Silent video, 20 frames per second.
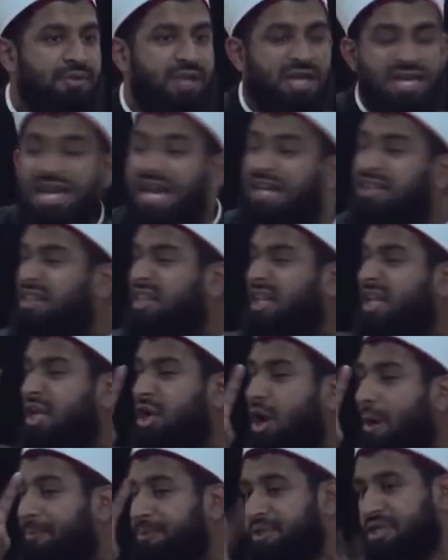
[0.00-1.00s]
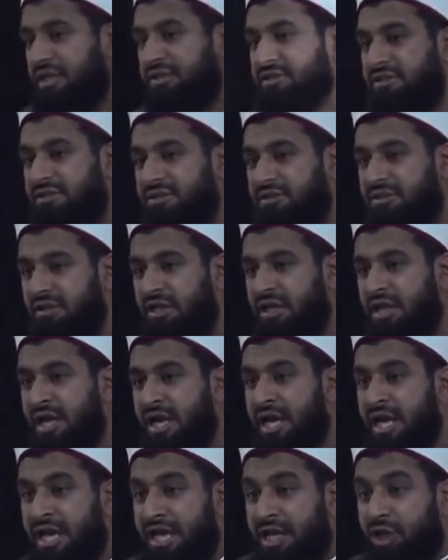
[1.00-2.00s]
He had three options.
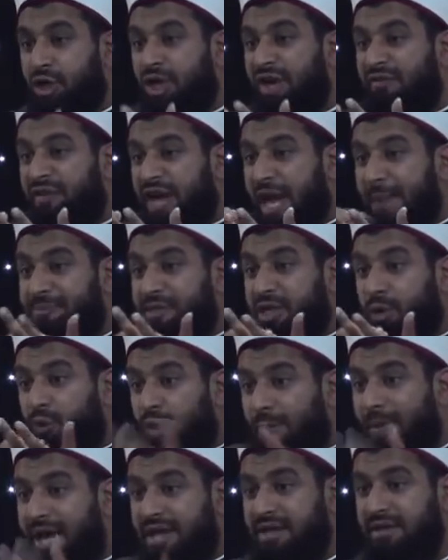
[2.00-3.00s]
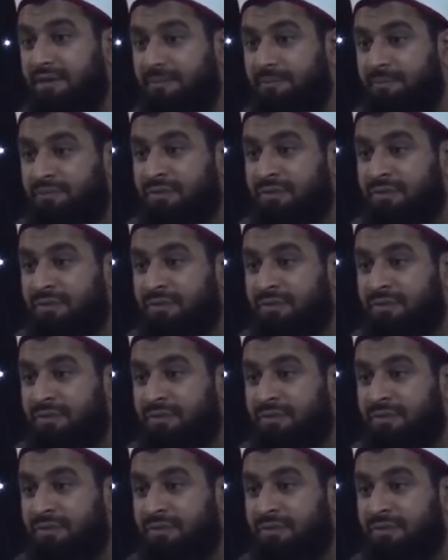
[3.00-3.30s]
He could have raped a woman,